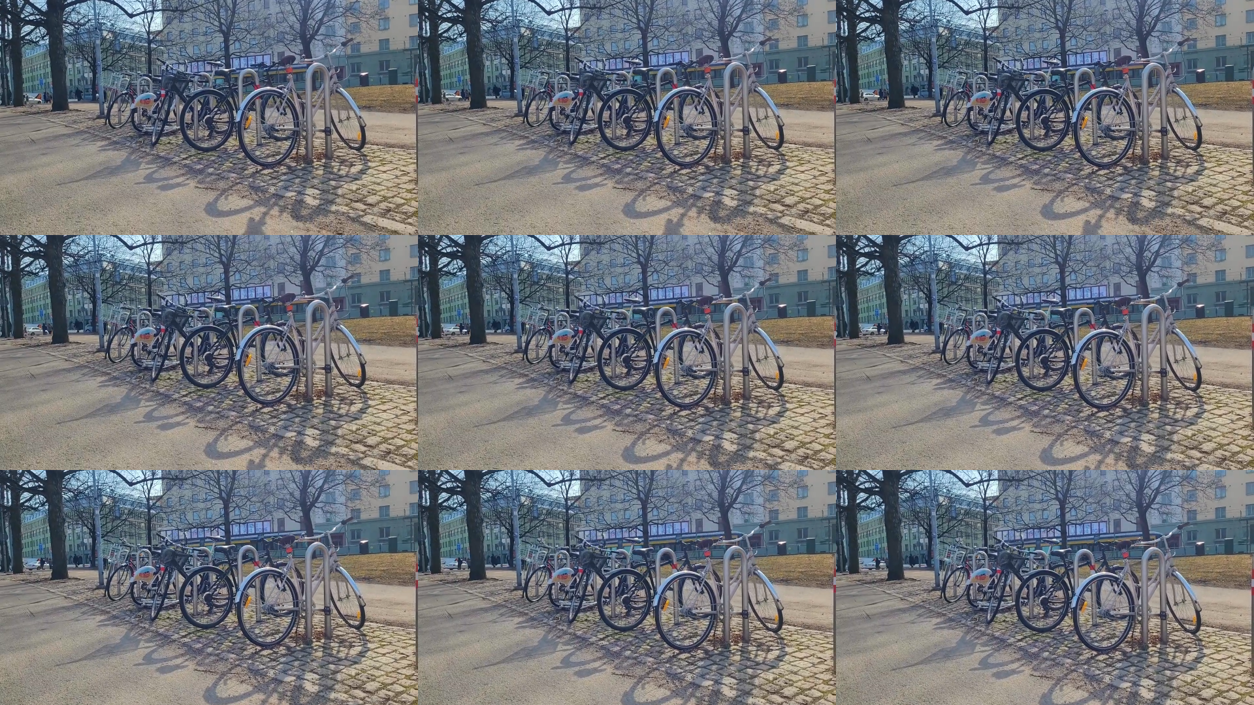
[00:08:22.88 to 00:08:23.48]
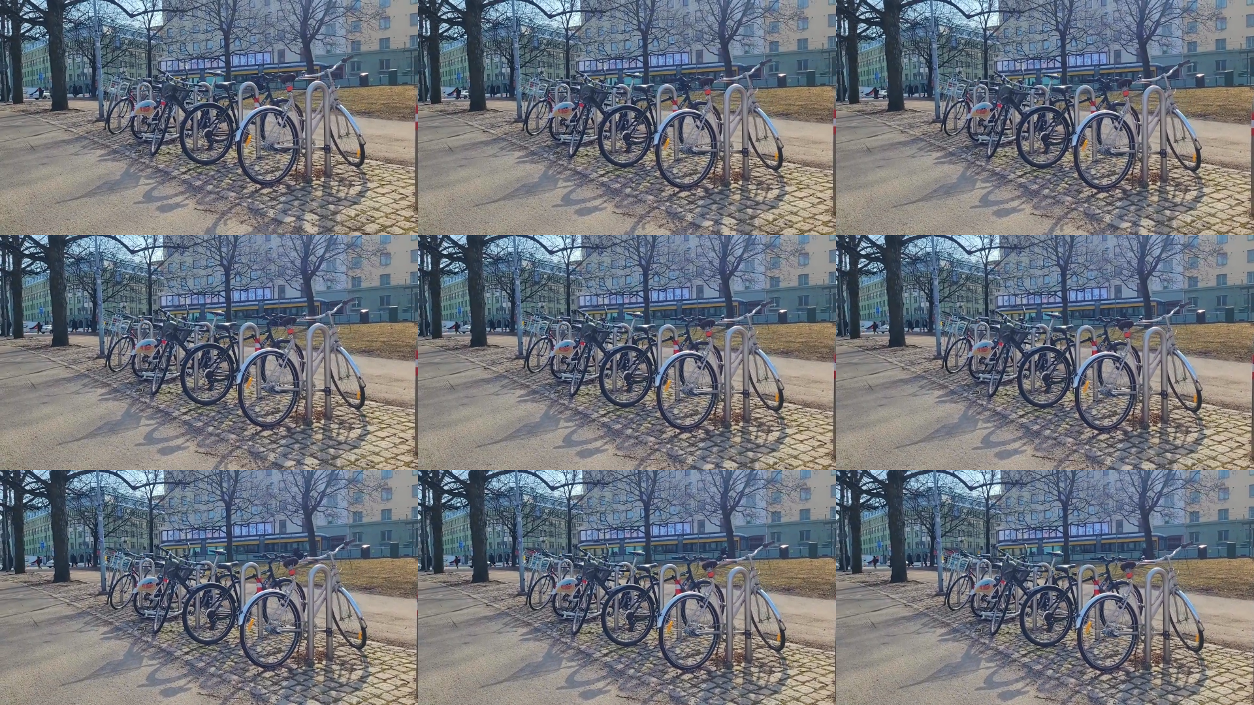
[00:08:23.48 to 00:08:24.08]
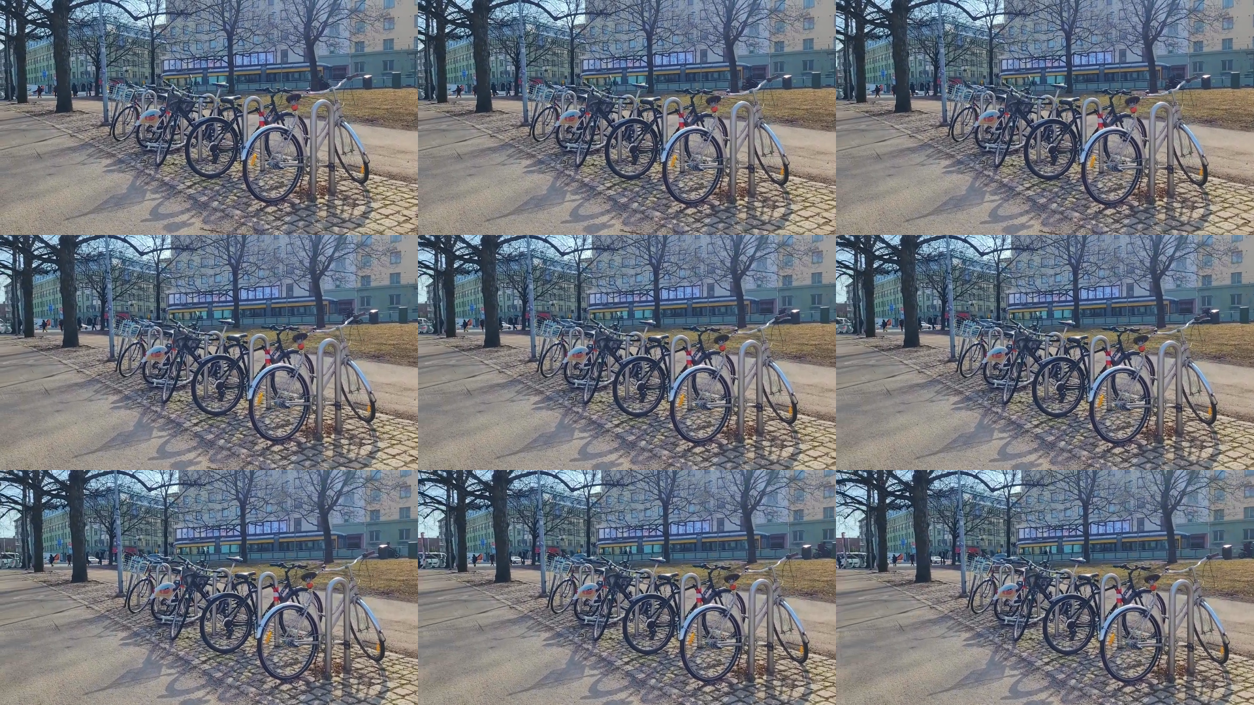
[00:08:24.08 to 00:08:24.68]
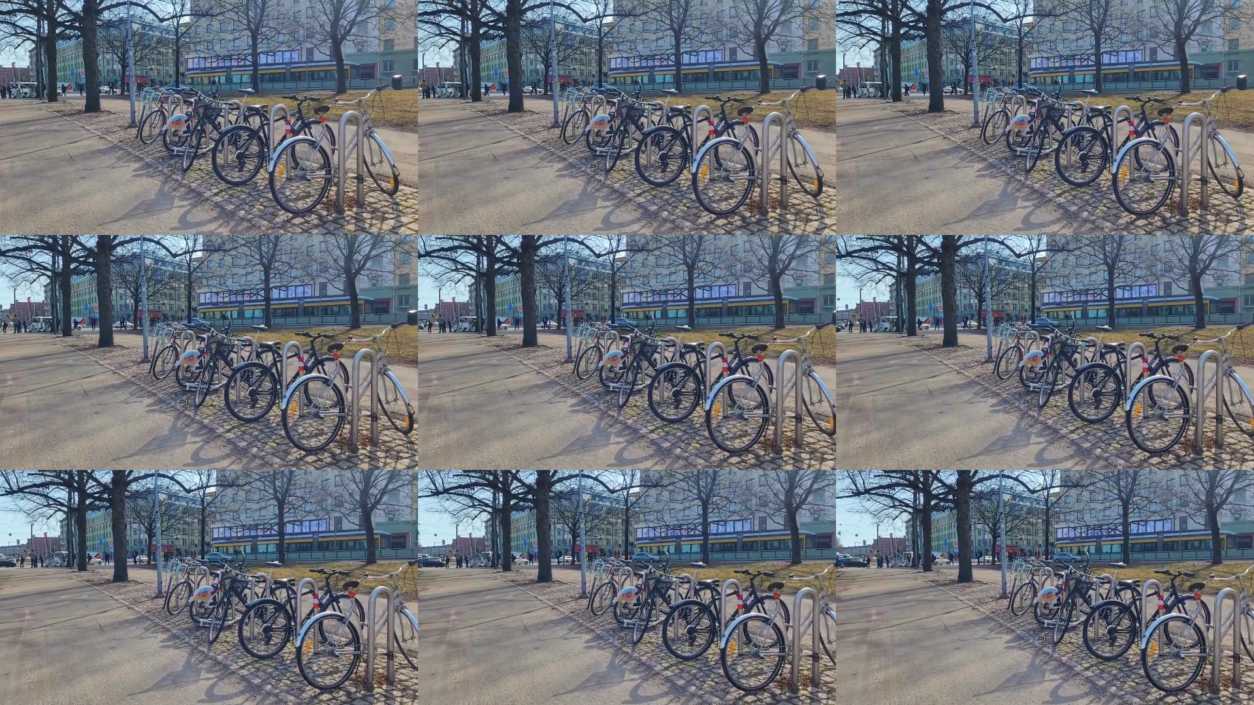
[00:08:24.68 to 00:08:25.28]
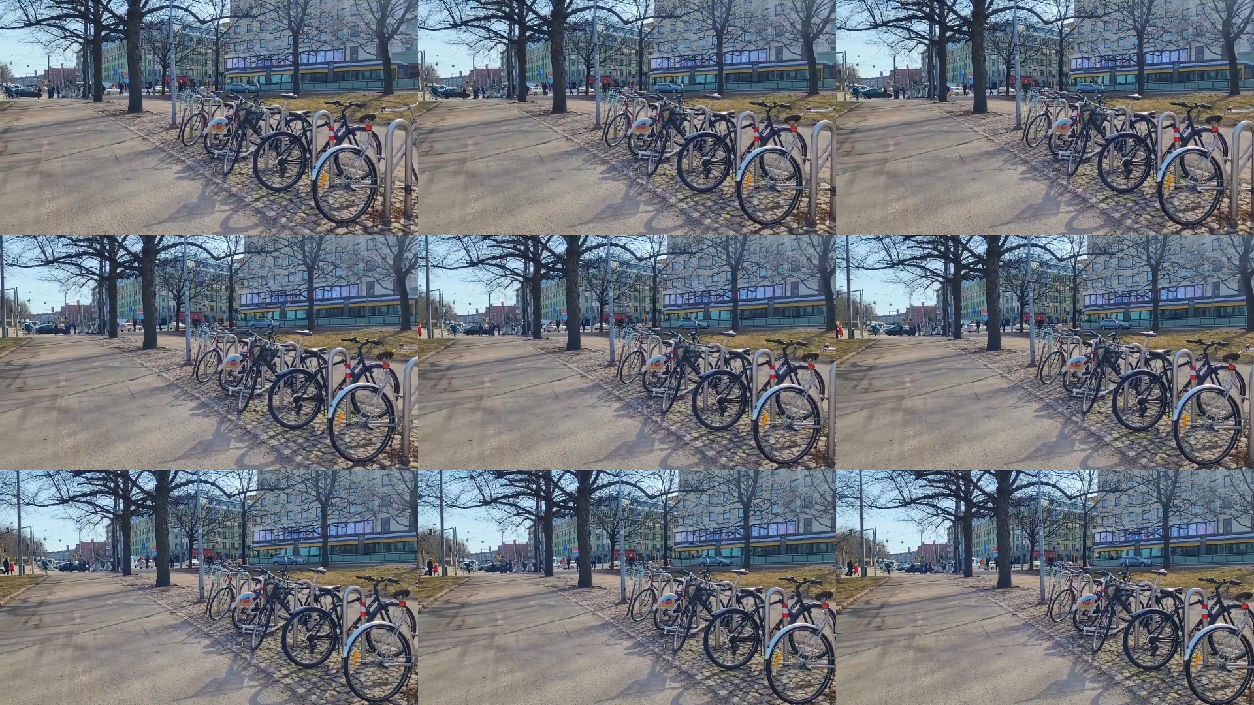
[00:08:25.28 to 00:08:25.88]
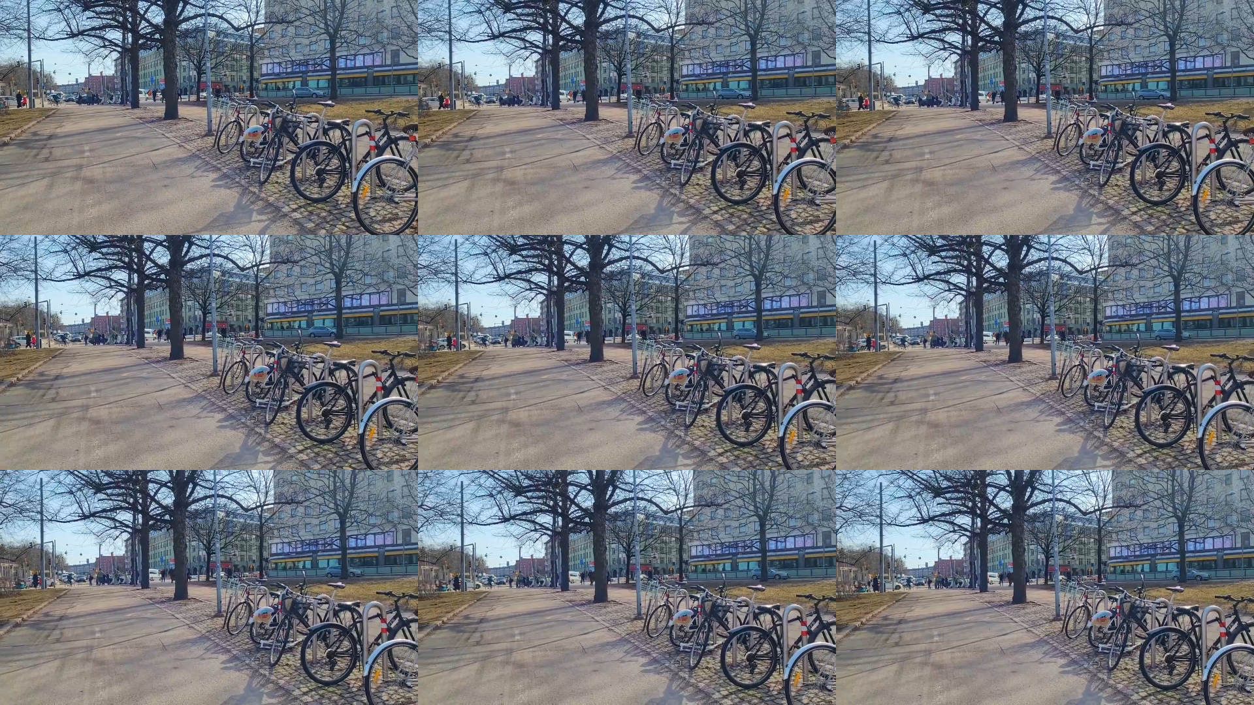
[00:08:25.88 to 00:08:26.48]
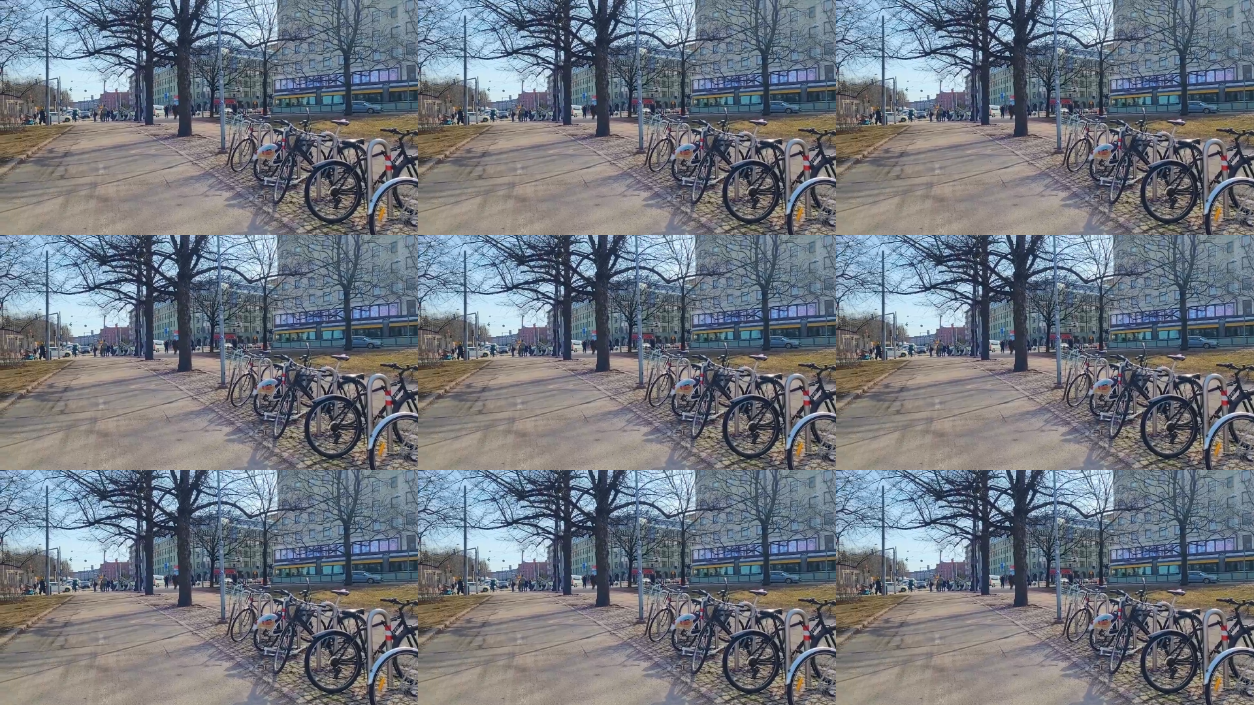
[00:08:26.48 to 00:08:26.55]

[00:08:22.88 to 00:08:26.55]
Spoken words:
Nobody's mouth can be seen.